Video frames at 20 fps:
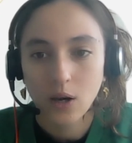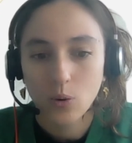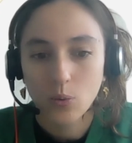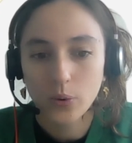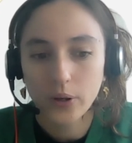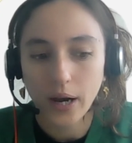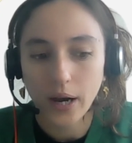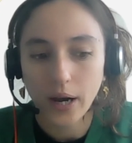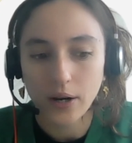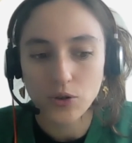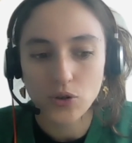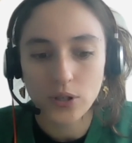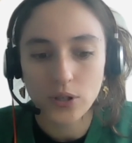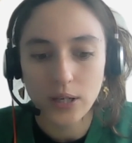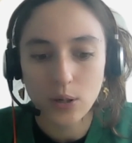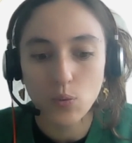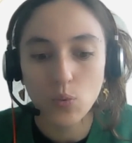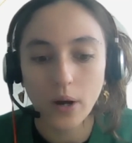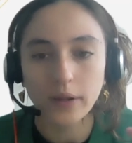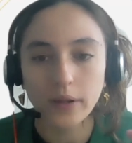We
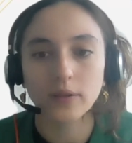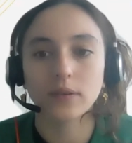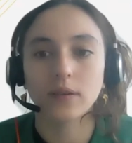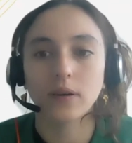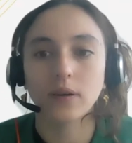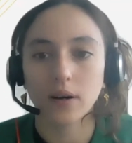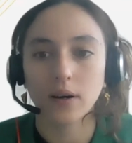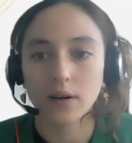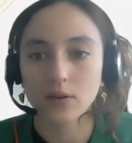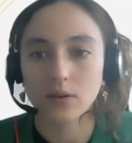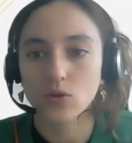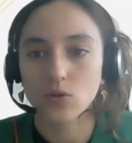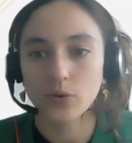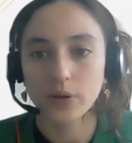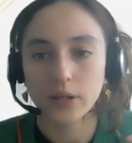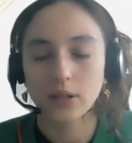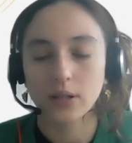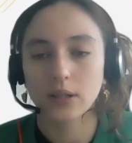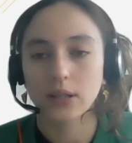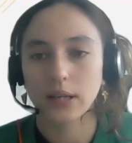actually went there
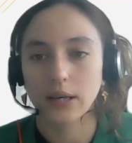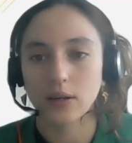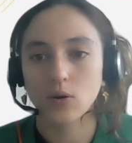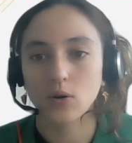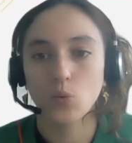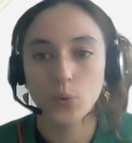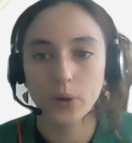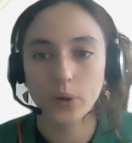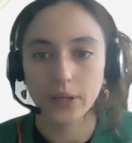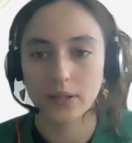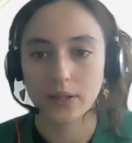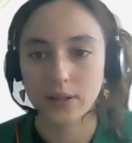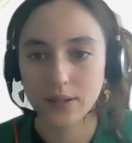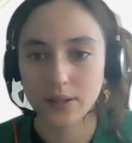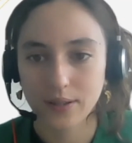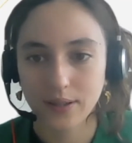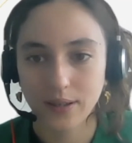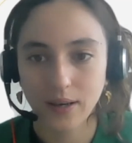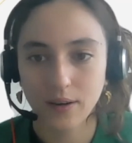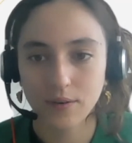during like a
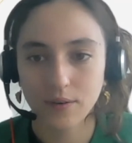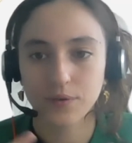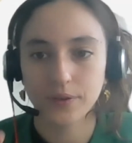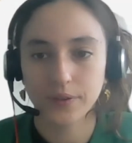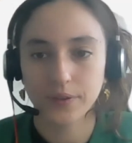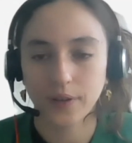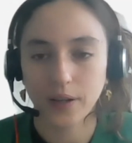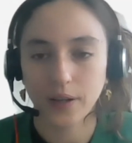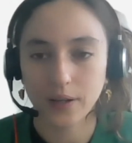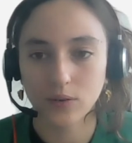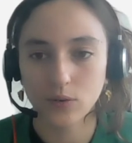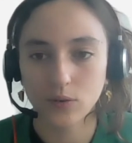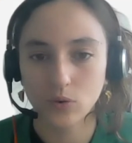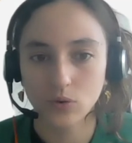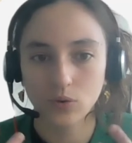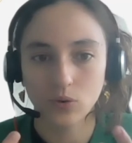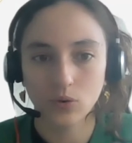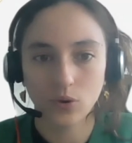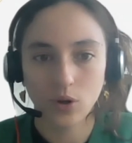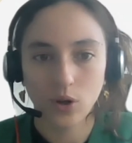week every day
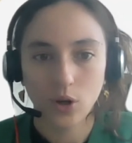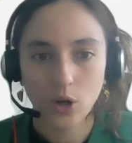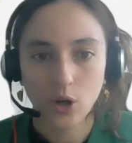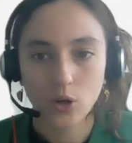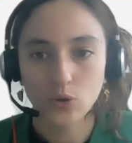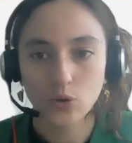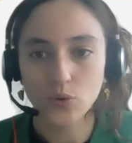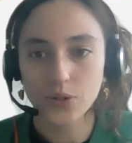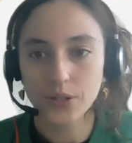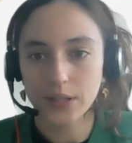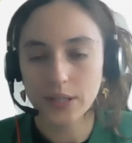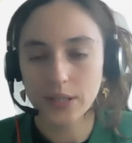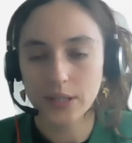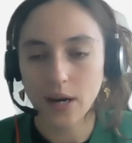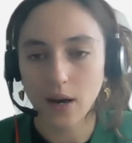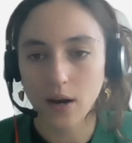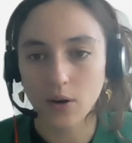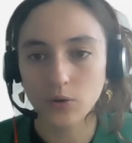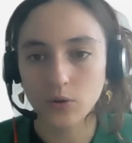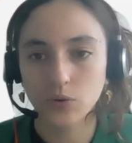to see
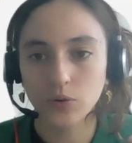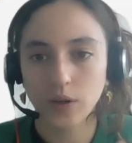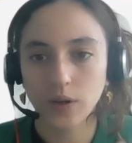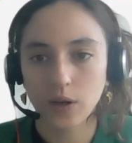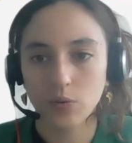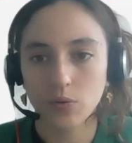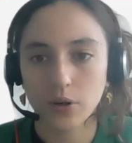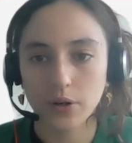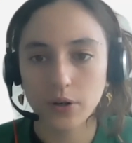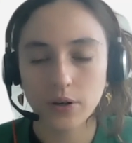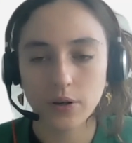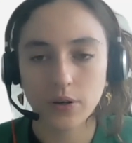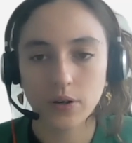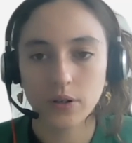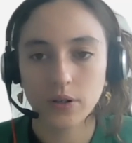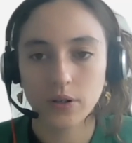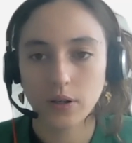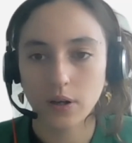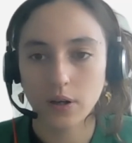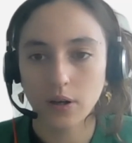how do they
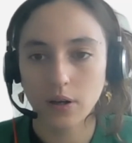work,